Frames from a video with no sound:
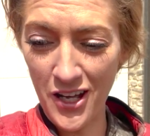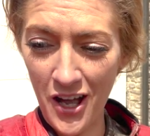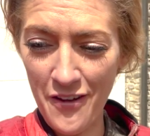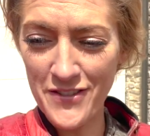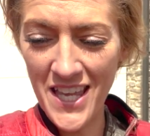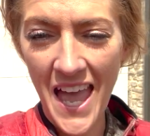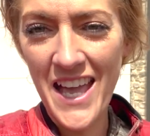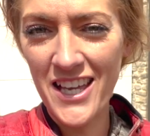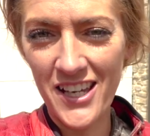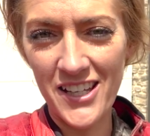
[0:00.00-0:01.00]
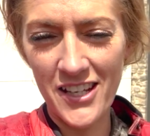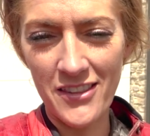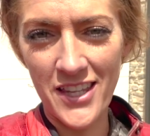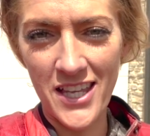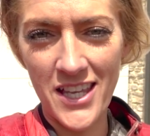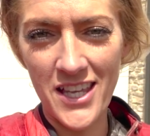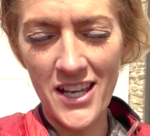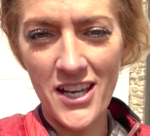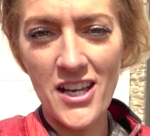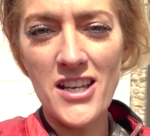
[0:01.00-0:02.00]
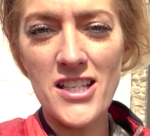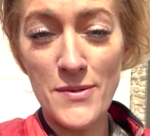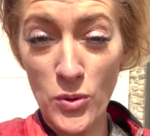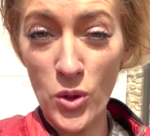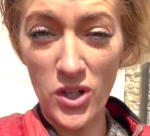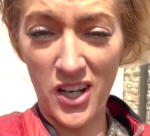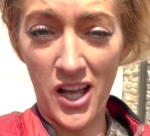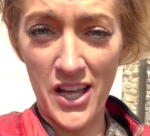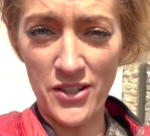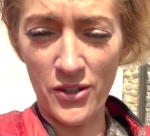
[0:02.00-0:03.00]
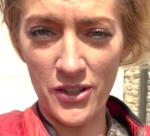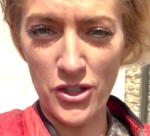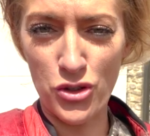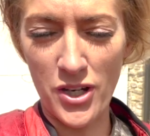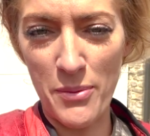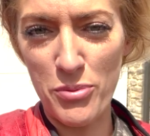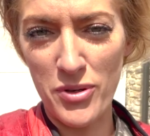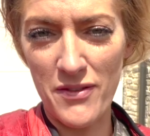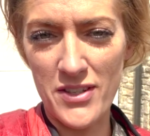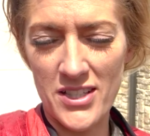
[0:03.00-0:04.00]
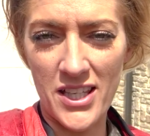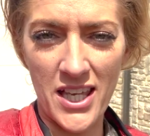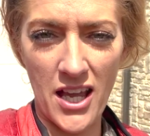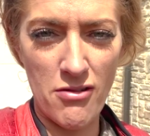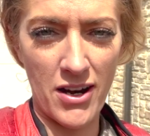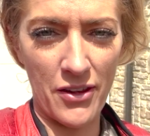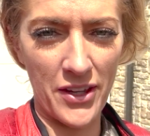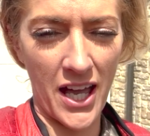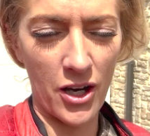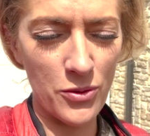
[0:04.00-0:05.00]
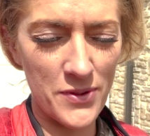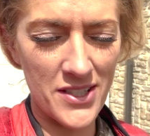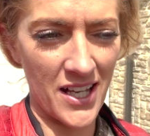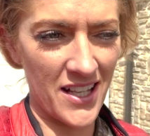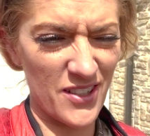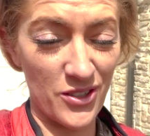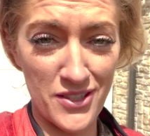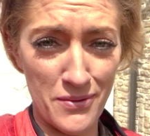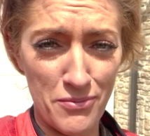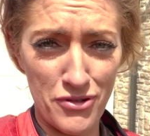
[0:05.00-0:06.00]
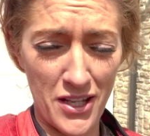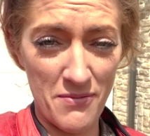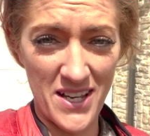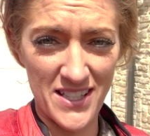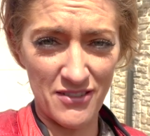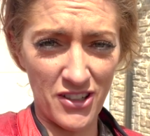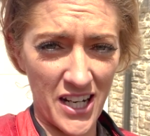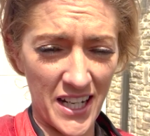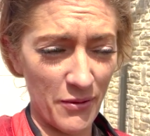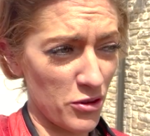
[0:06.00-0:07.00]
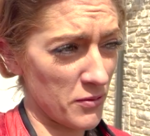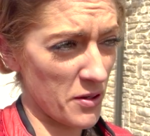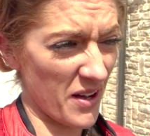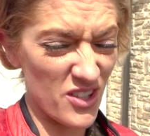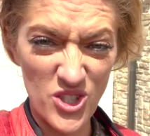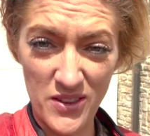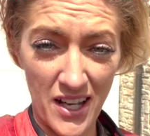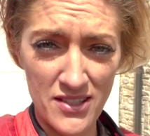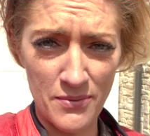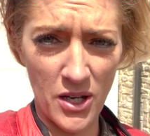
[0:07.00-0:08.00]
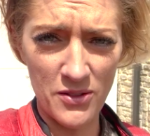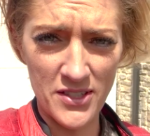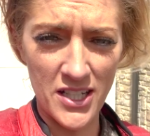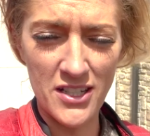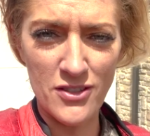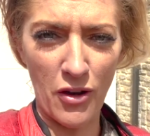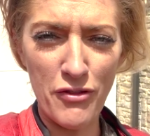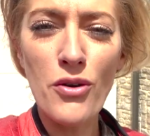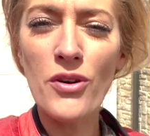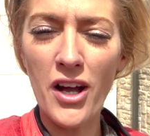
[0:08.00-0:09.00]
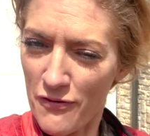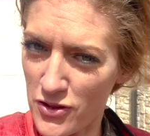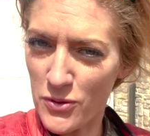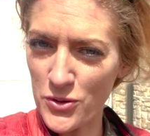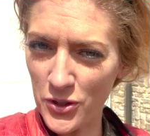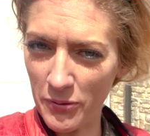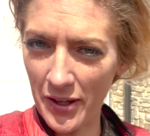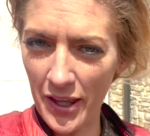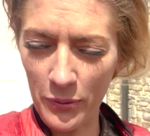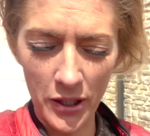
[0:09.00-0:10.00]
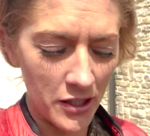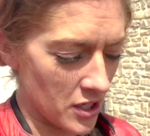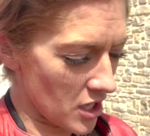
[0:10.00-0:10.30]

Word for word: I've taken the Sport Glide on a trip previously around the Alps and got some pretty amazing riding, probably about two thousand miles on it, so I feel comfortable talking about that one.